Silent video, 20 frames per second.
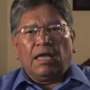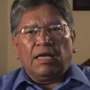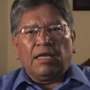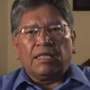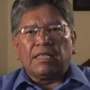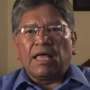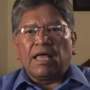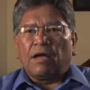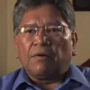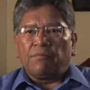
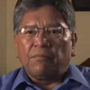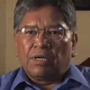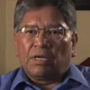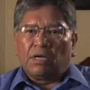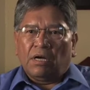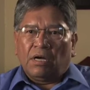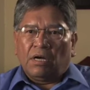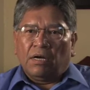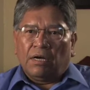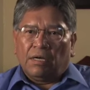In that
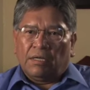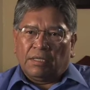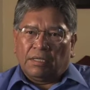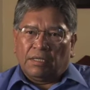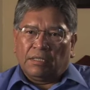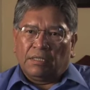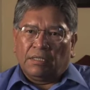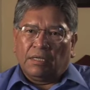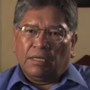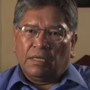regard,
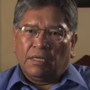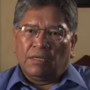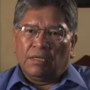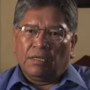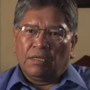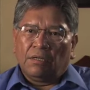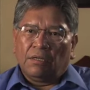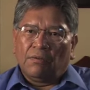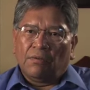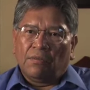
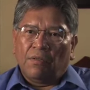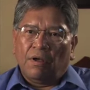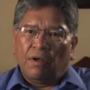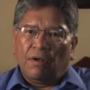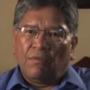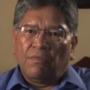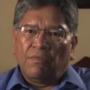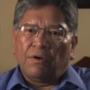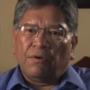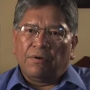you know,
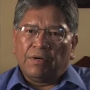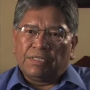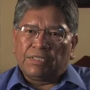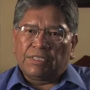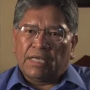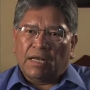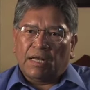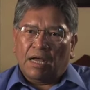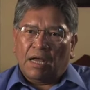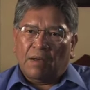there
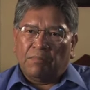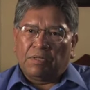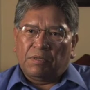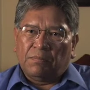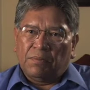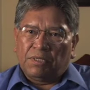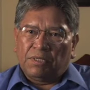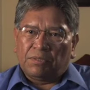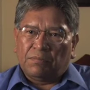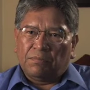is that
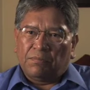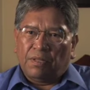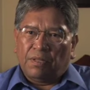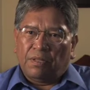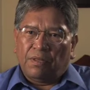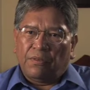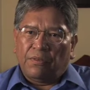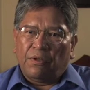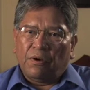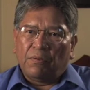optimism.
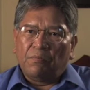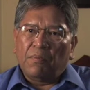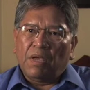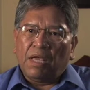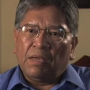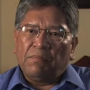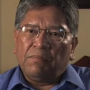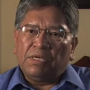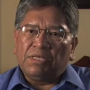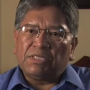There
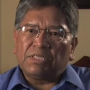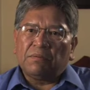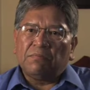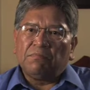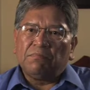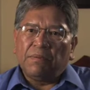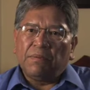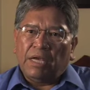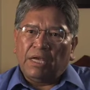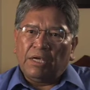may be
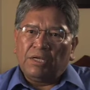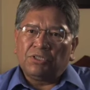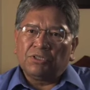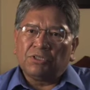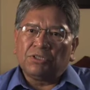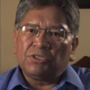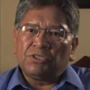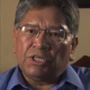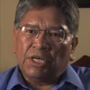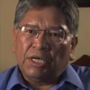some
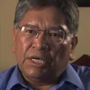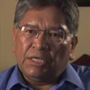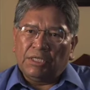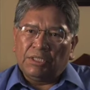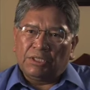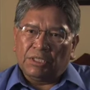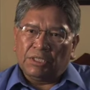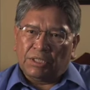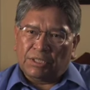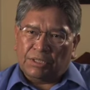major
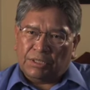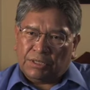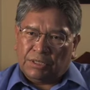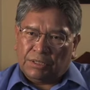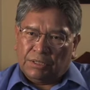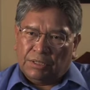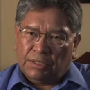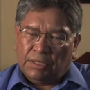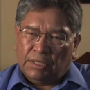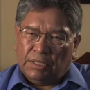changes
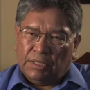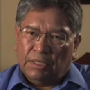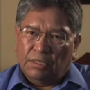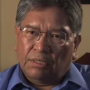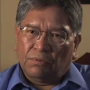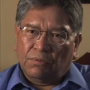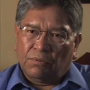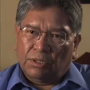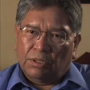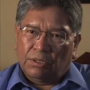in
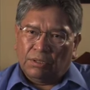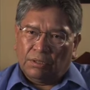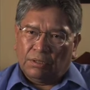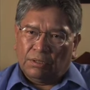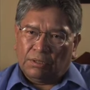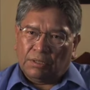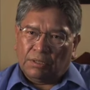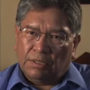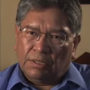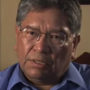the
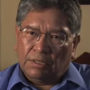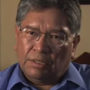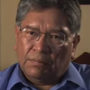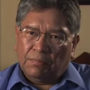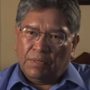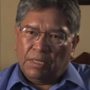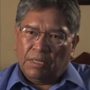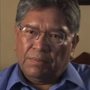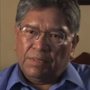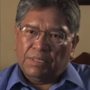world. There
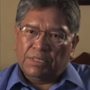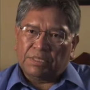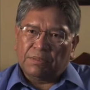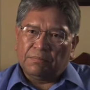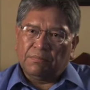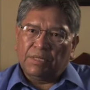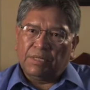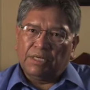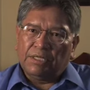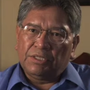may be
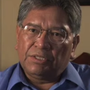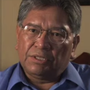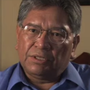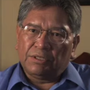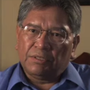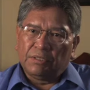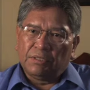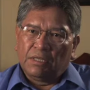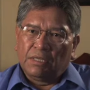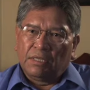some
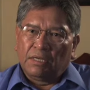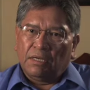major